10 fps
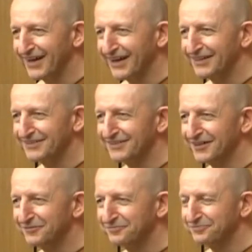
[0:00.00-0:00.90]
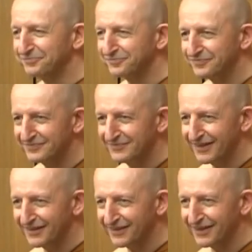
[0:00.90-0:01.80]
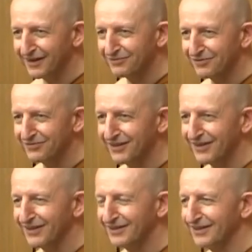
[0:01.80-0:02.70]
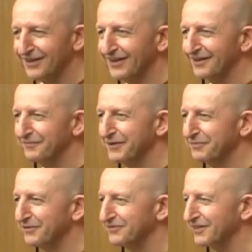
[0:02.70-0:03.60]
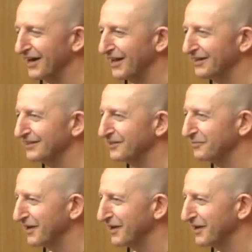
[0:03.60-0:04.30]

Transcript: and um, the, the love of the, the uh, people of Thailand and